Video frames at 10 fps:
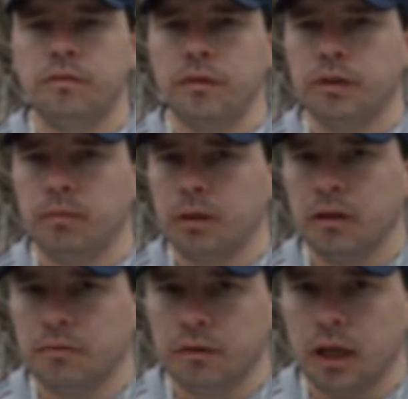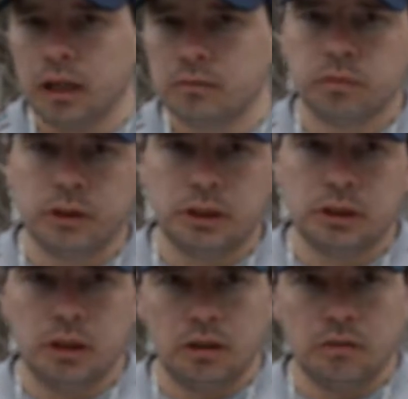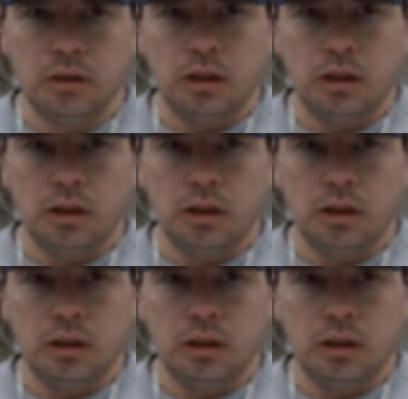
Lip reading: 15-minute vlogs, which is now